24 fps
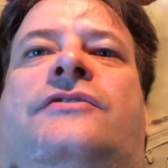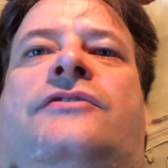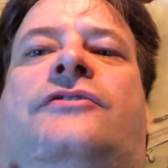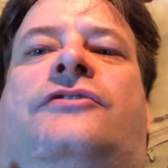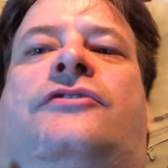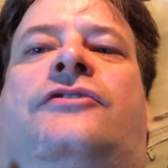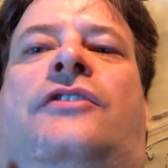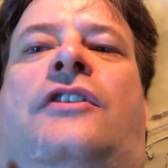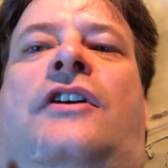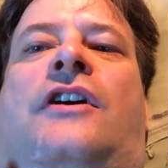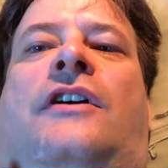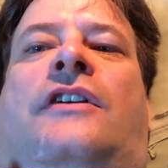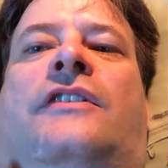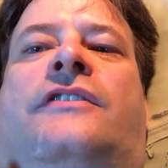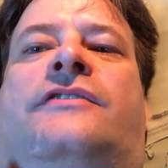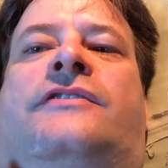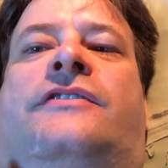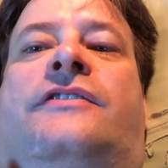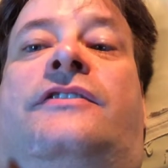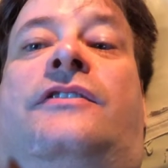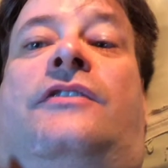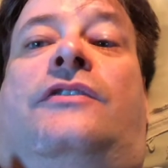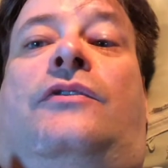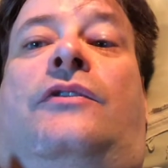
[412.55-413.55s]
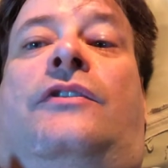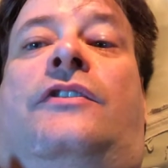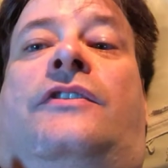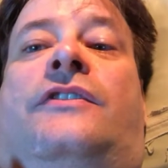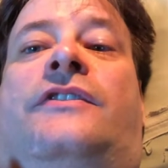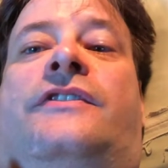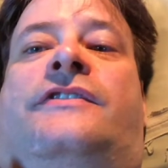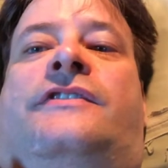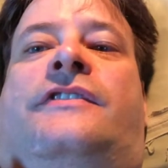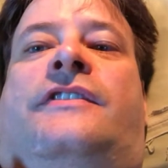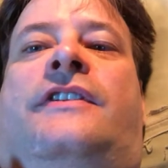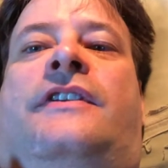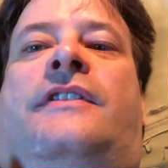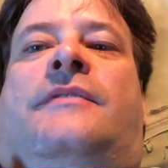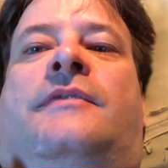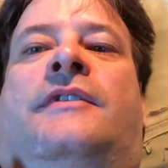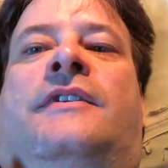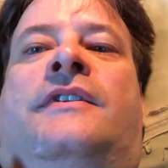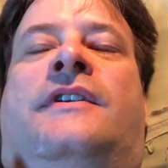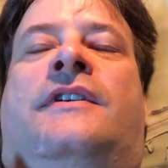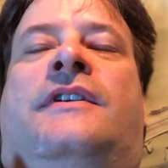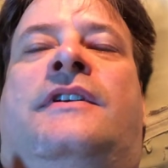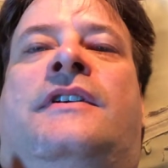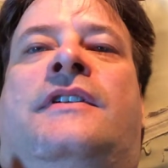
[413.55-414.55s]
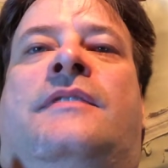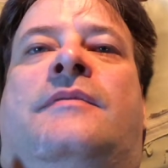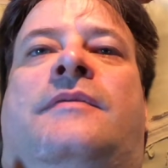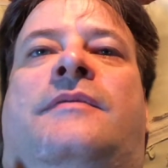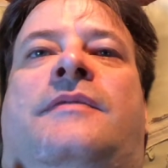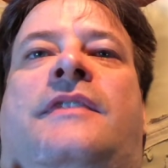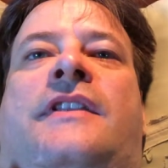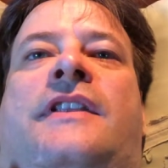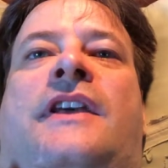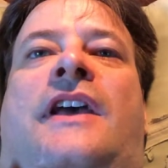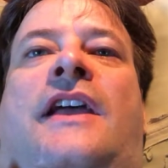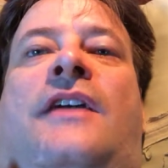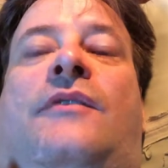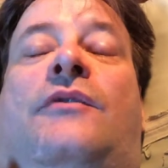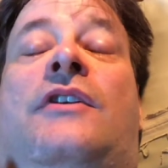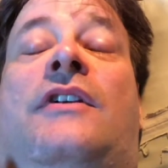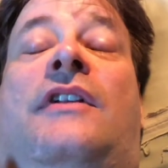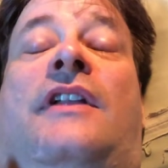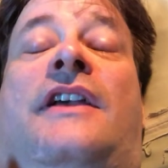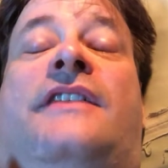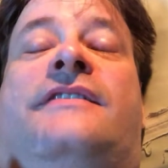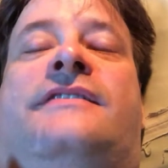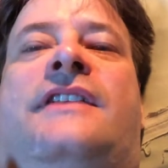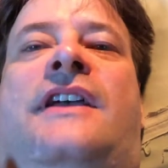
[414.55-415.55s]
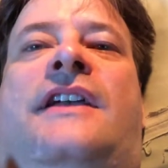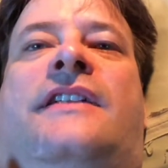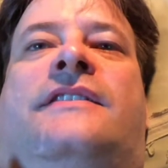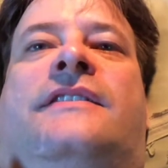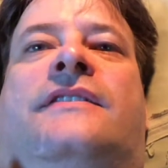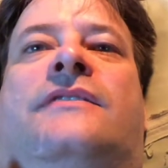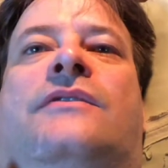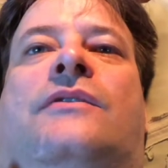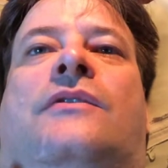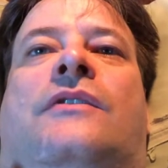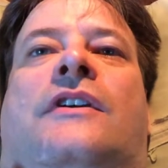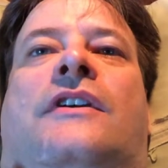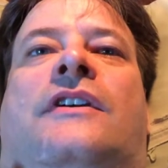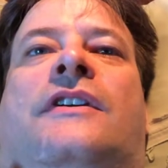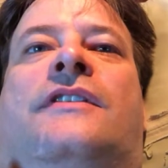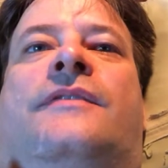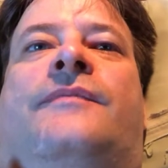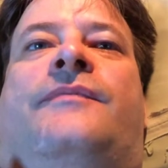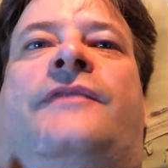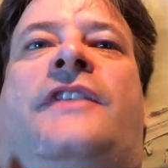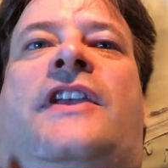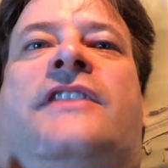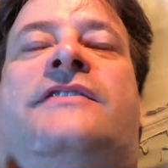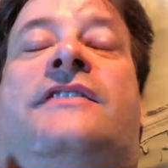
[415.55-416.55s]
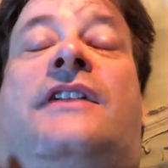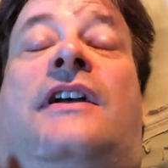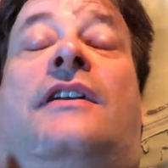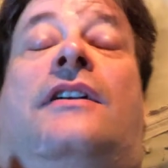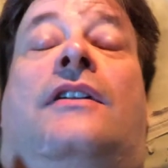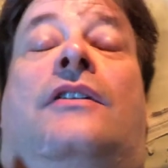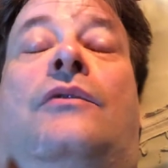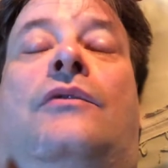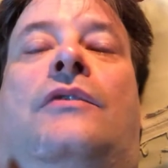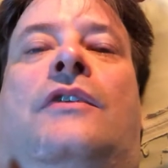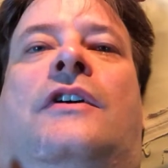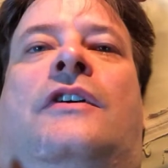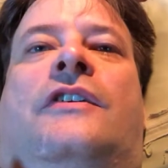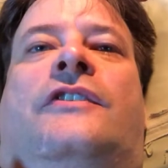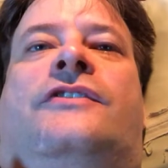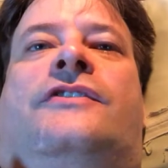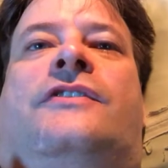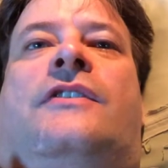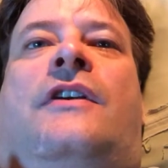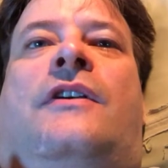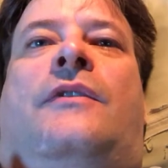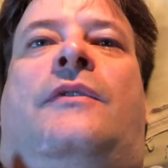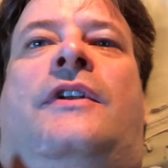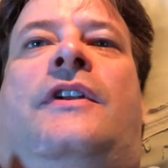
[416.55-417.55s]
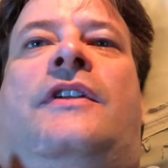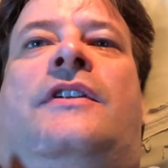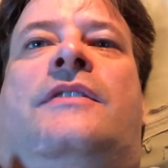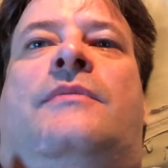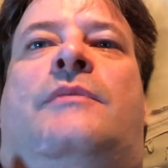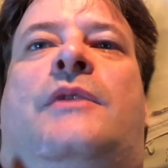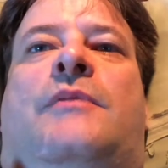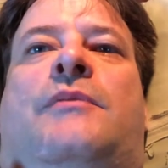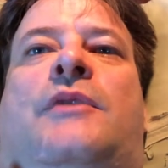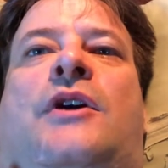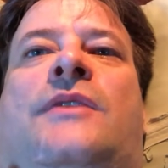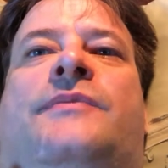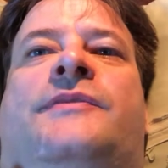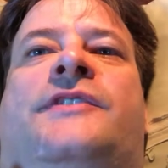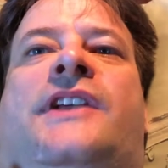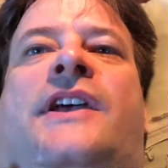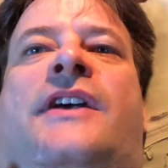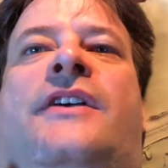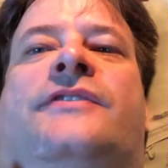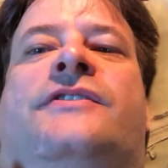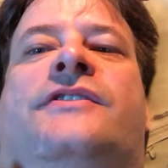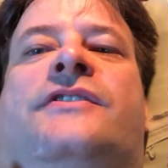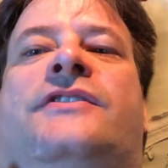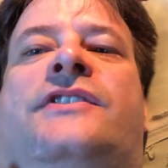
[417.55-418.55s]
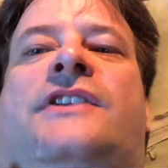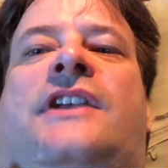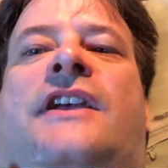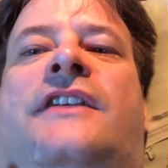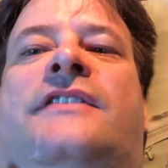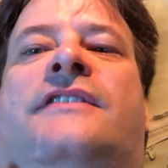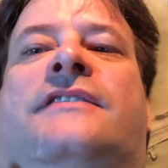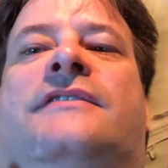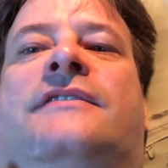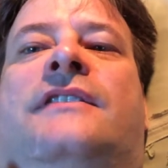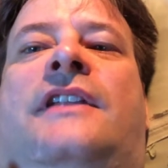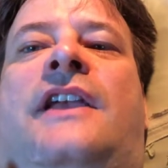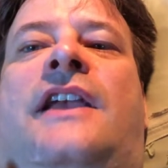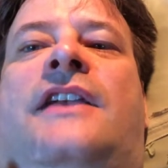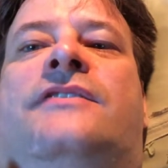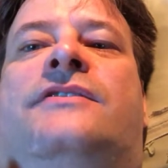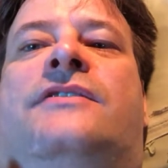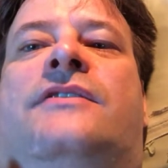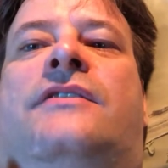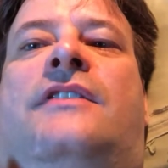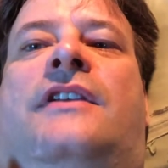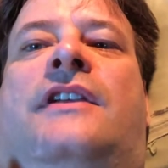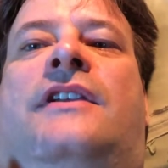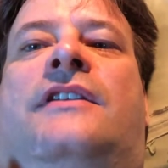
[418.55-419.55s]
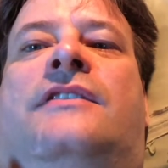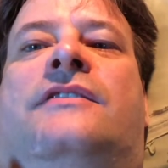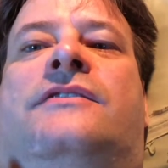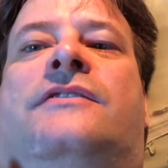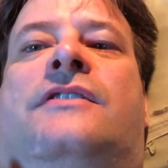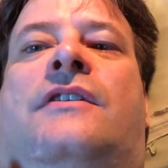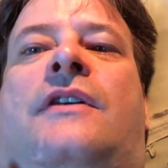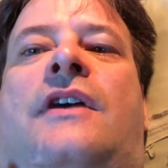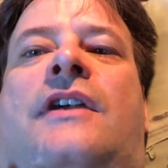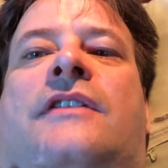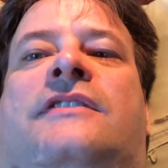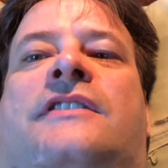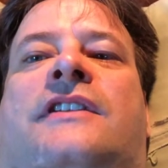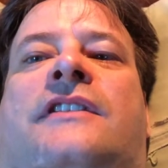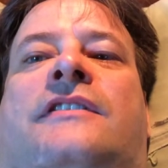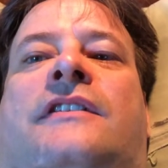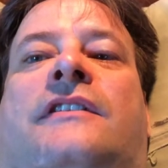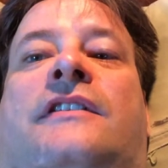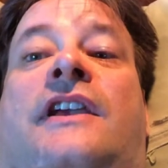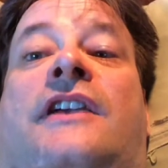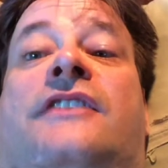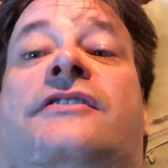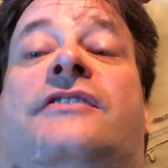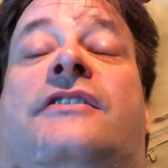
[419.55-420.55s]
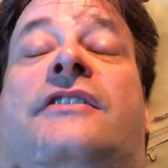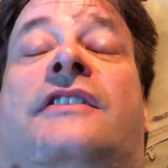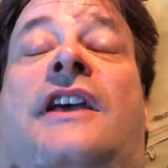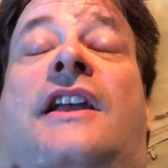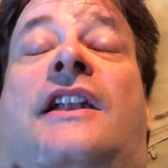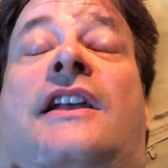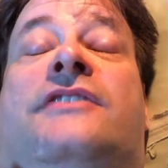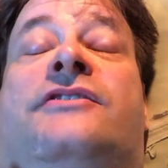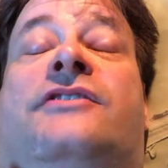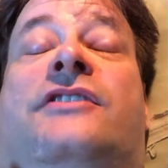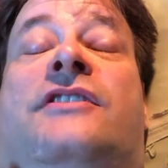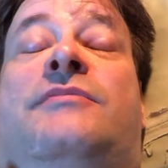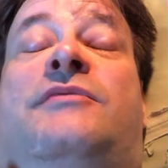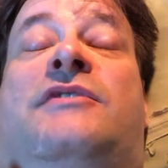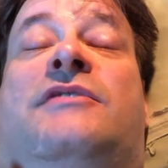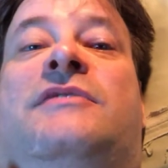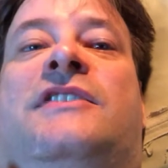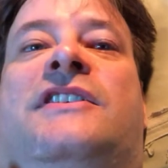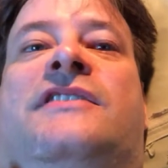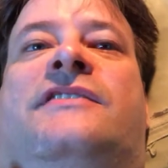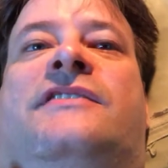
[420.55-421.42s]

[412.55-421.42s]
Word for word: drunk to, in order to sleep. But then I realized that didn't work. That's not going to work. So I went into my mom's house and she had this laser thing. So I did the laser and that actually put me to